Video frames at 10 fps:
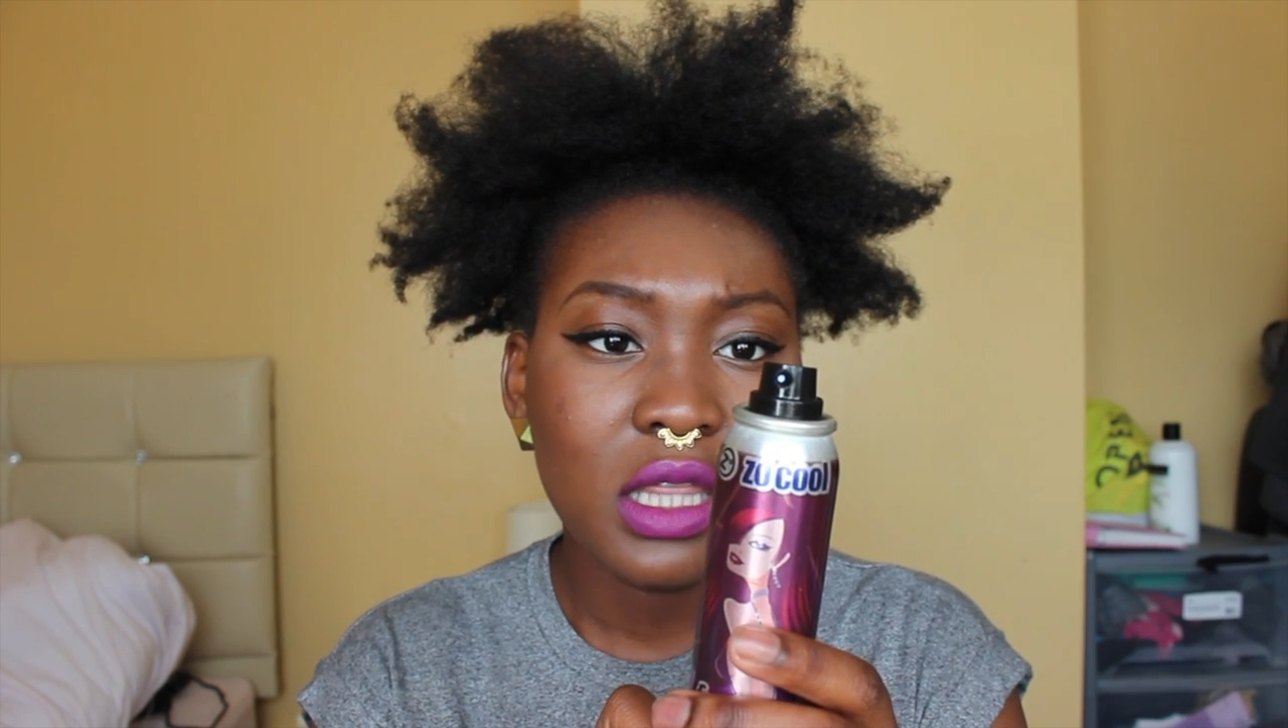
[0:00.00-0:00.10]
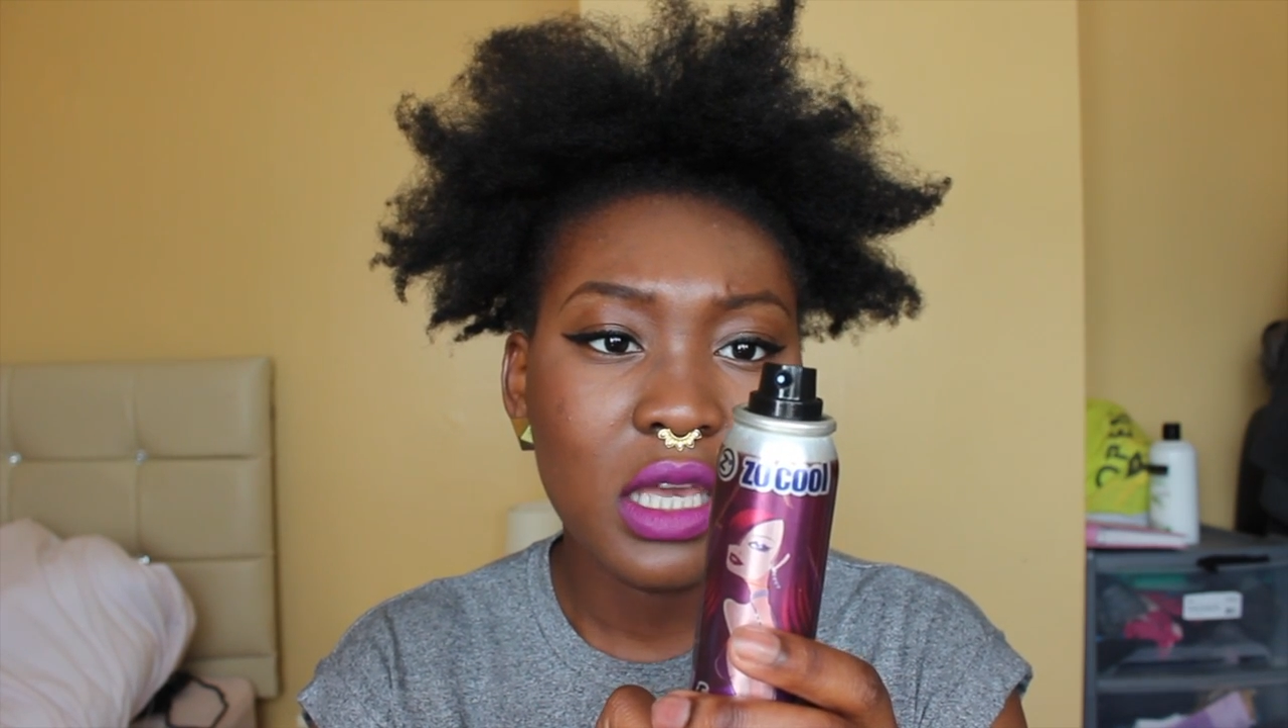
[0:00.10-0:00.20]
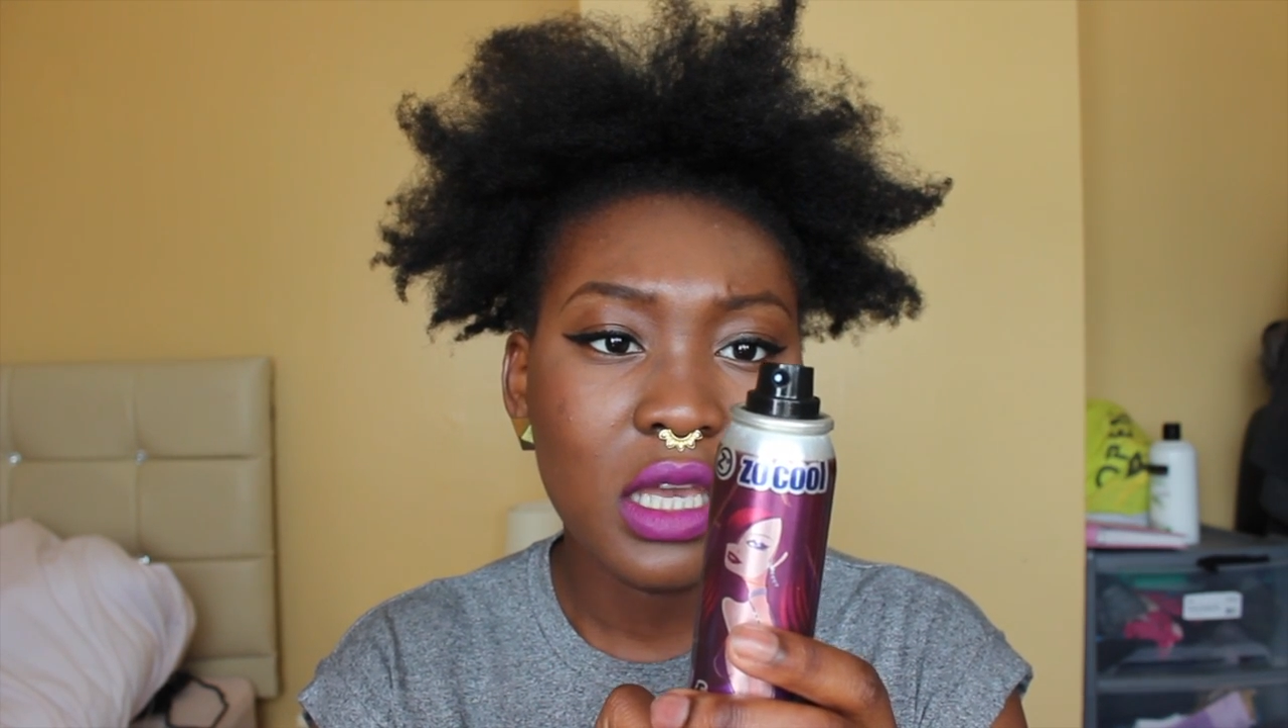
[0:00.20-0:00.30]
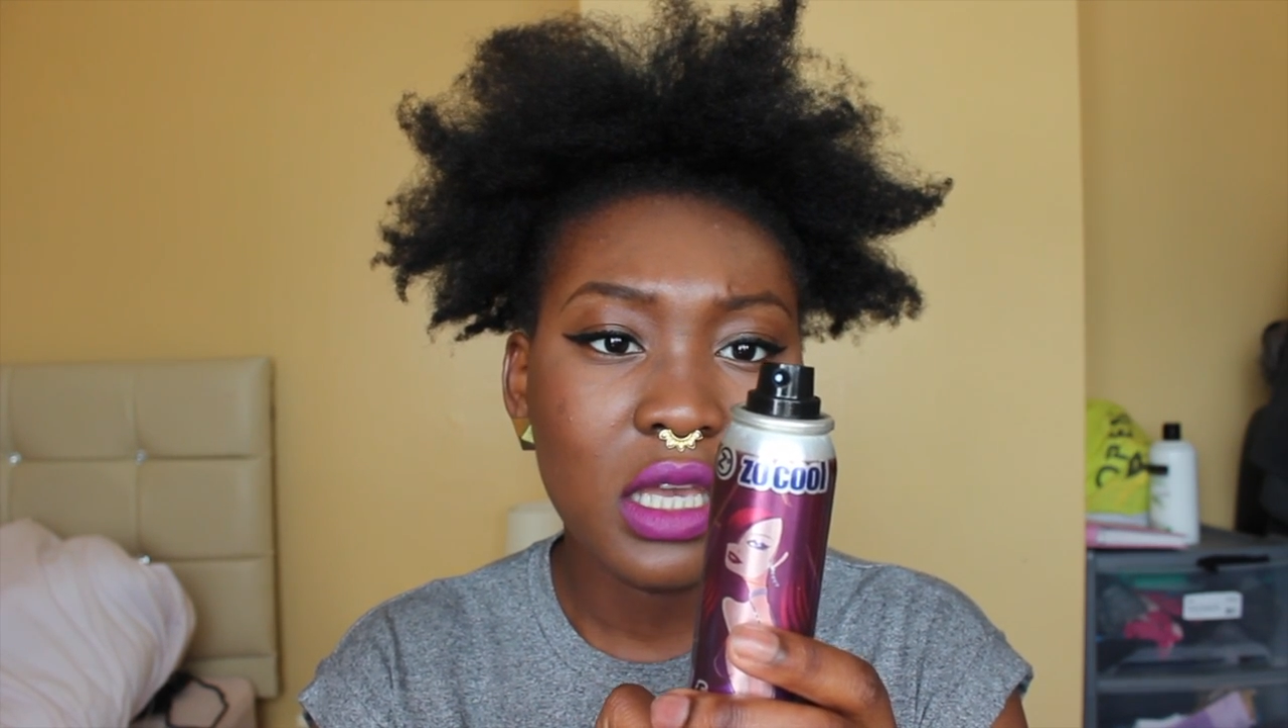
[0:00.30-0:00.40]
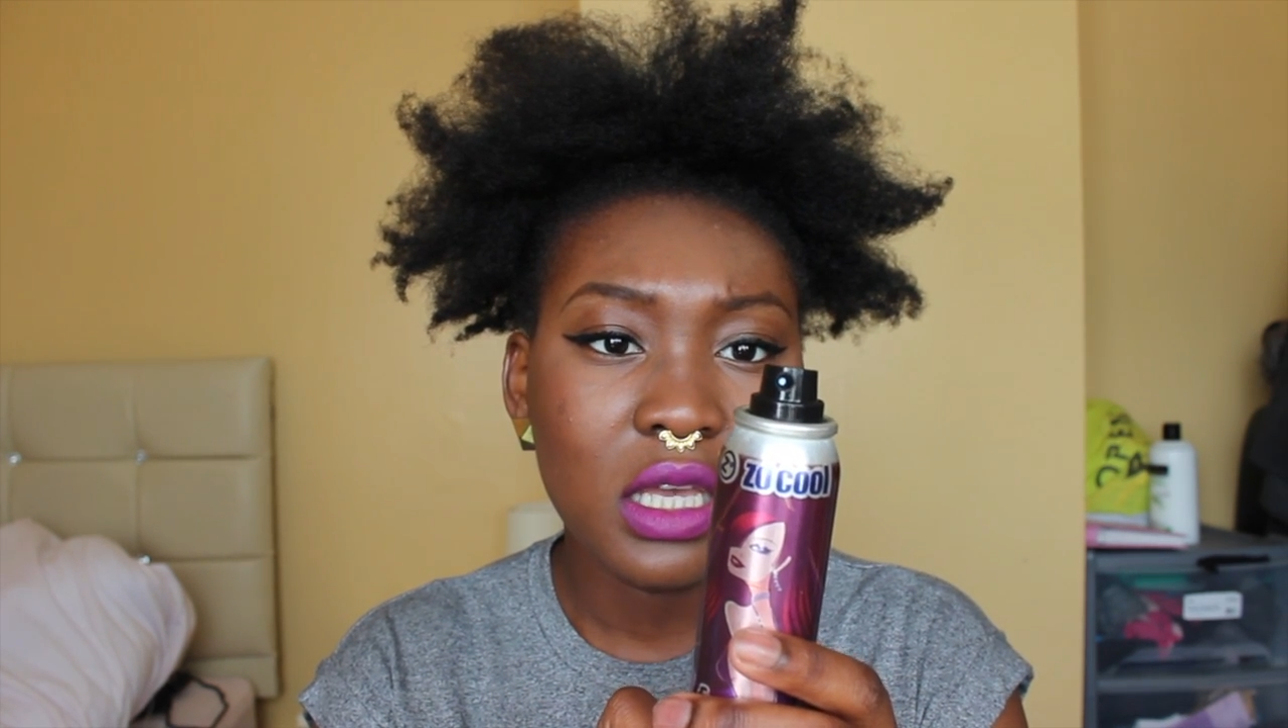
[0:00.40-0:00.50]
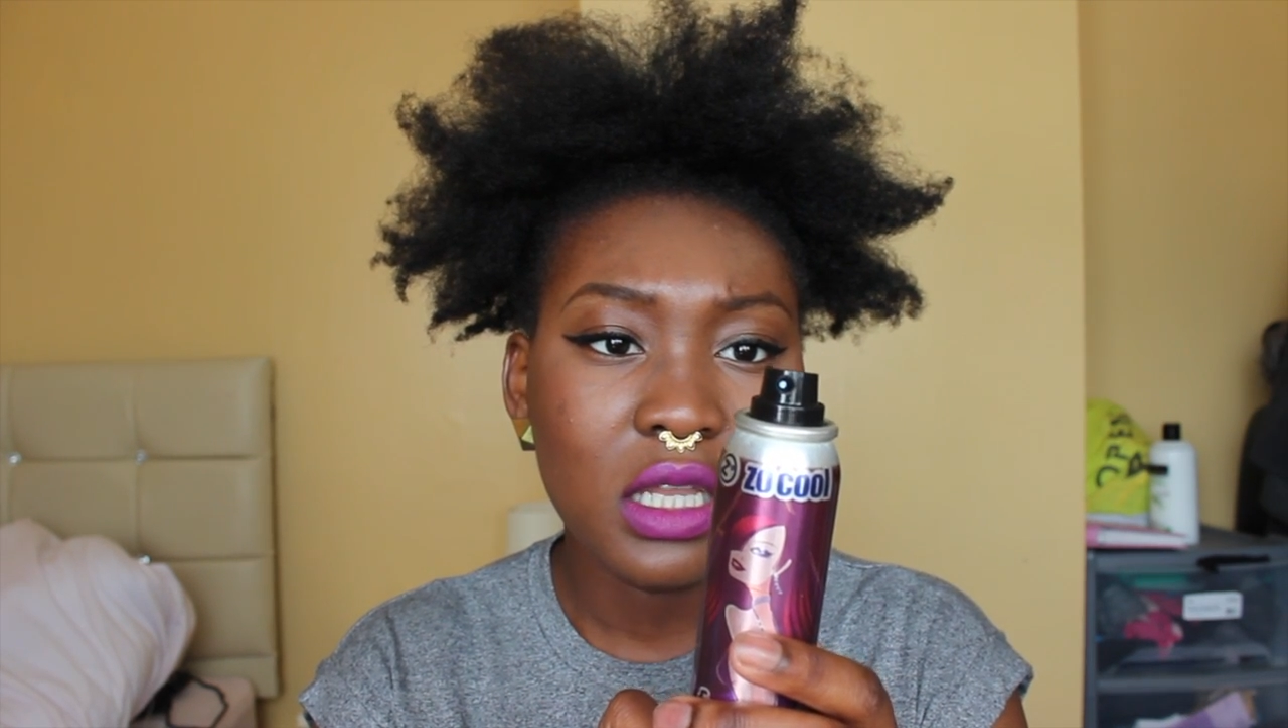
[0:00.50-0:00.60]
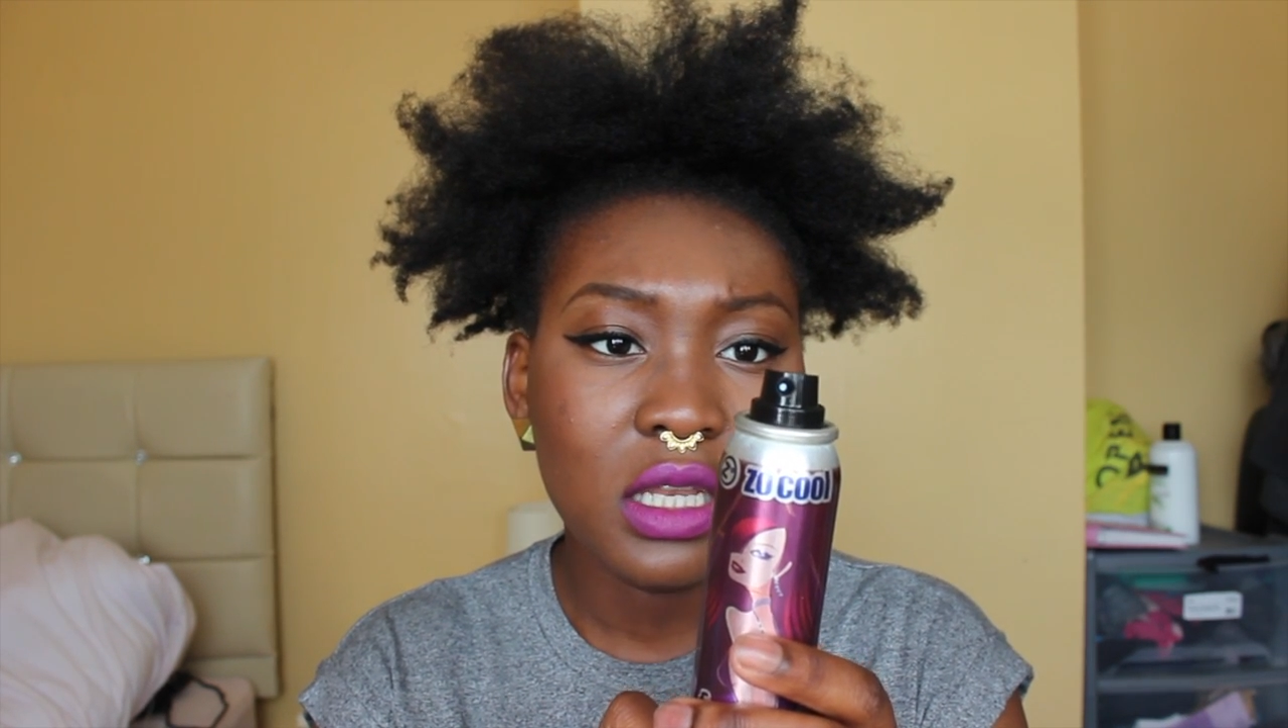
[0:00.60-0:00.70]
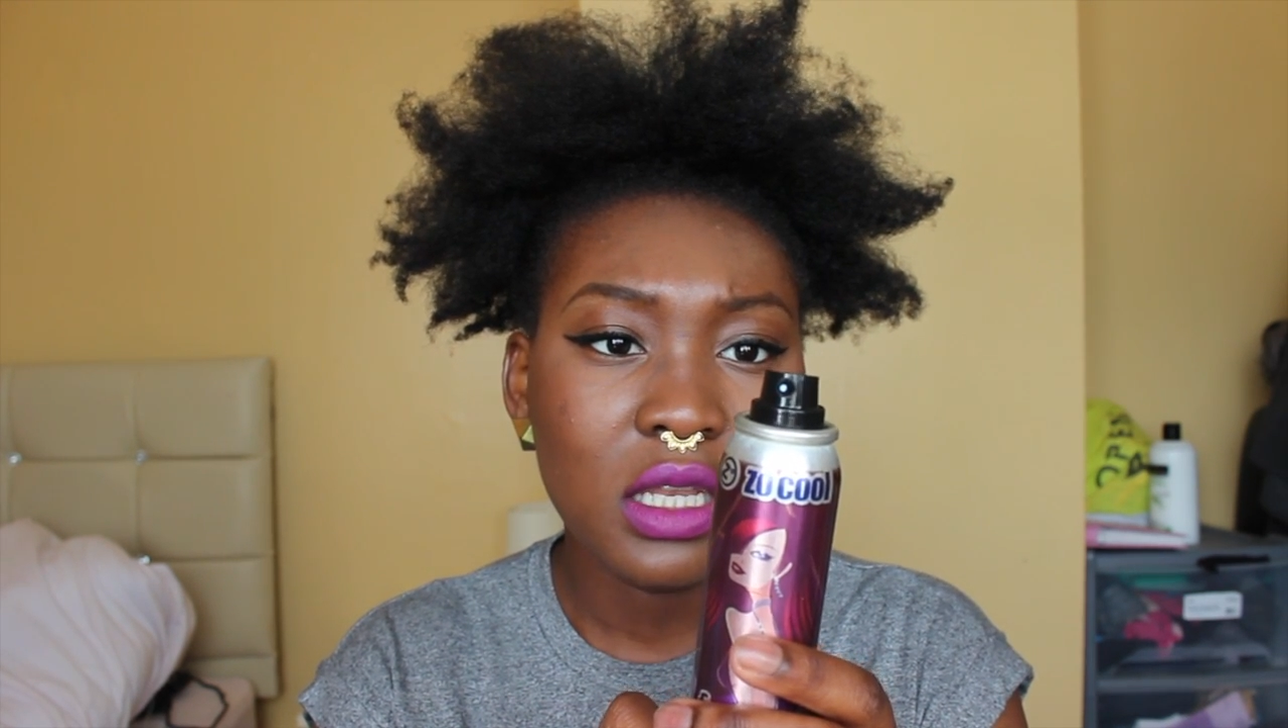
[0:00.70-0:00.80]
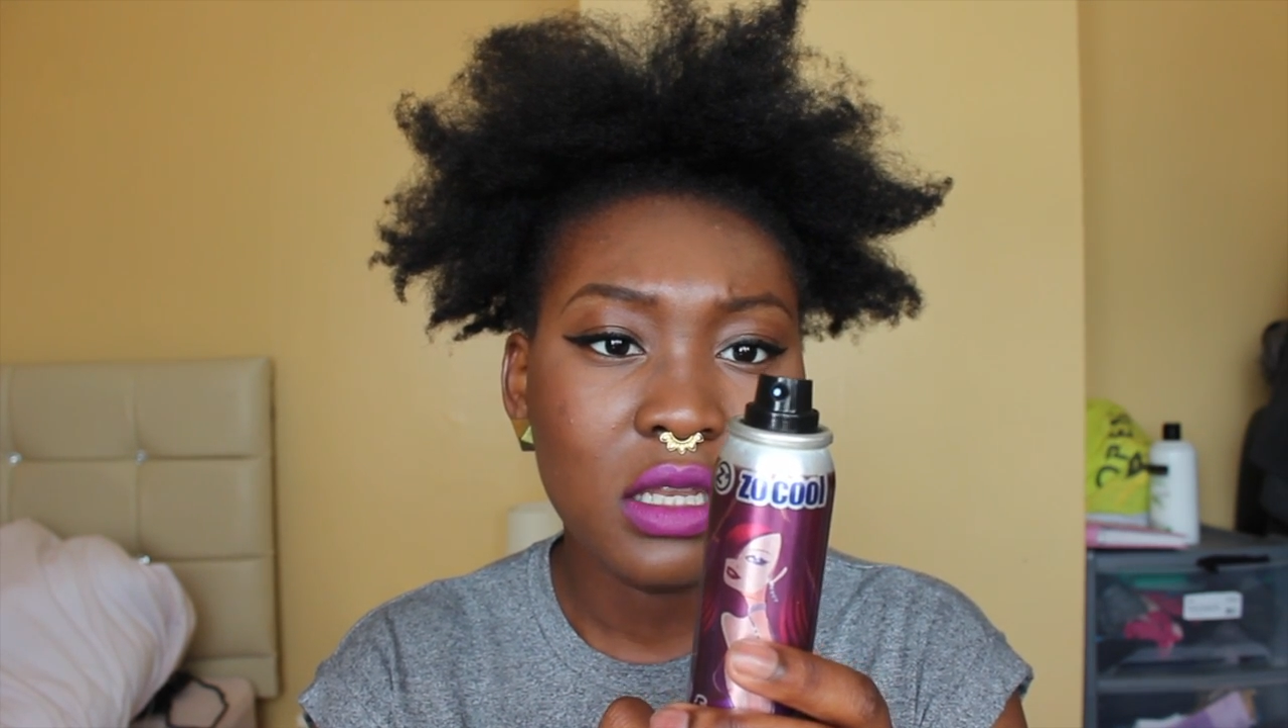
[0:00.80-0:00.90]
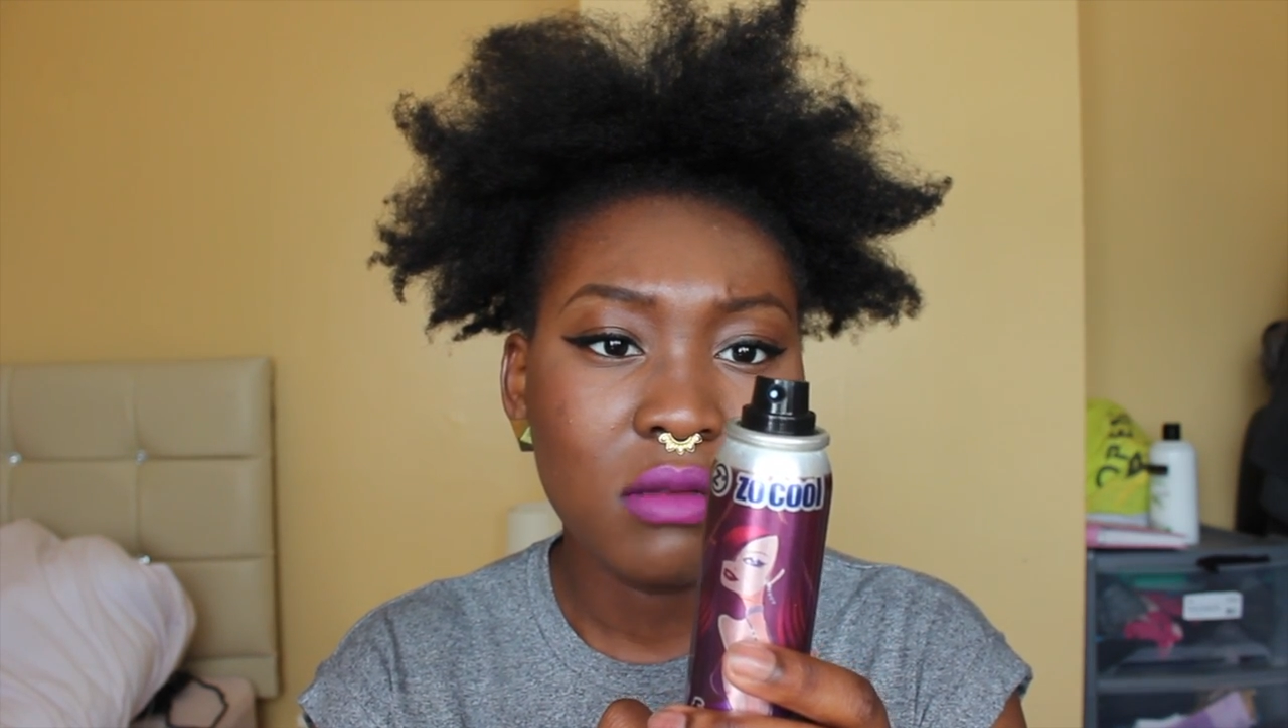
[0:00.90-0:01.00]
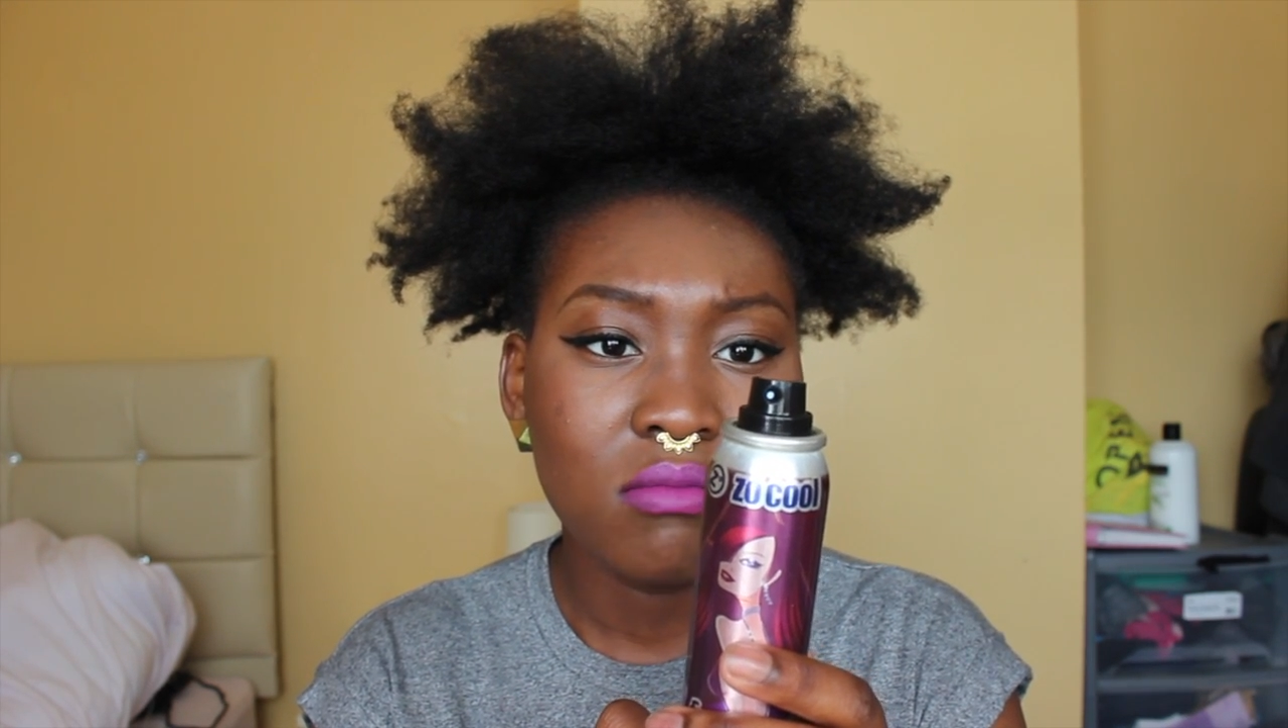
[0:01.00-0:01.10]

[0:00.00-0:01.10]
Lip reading: then